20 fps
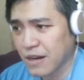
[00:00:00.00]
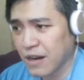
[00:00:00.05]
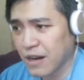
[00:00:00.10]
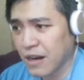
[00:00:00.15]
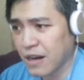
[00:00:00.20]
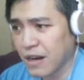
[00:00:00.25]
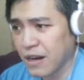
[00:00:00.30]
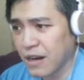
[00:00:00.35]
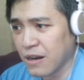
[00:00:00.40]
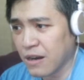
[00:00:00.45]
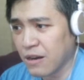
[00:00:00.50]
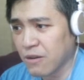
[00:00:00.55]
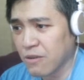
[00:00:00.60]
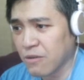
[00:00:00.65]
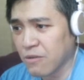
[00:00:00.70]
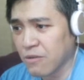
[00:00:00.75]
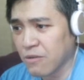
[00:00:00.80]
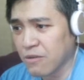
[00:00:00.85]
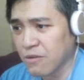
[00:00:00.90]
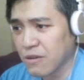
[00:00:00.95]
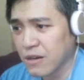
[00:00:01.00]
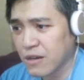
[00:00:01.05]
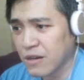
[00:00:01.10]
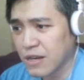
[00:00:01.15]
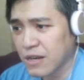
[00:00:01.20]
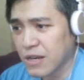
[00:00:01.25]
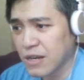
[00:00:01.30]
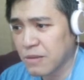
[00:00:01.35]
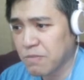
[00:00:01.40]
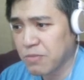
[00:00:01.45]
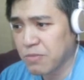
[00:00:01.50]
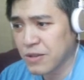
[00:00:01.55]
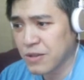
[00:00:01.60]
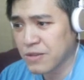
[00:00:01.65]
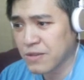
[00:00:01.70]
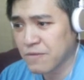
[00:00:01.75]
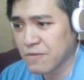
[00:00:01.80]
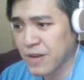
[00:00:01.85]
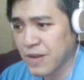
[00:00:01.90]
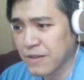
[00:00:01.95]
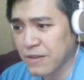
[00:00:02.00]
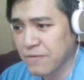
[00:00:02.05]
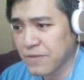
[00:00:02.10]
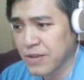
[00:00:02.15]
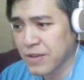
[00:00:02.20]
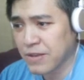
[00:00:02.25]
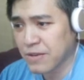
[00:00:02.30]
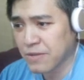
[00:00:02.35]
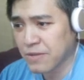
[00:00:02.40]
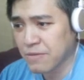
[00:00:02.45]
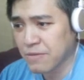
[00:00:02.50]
Oh! The points of light feature.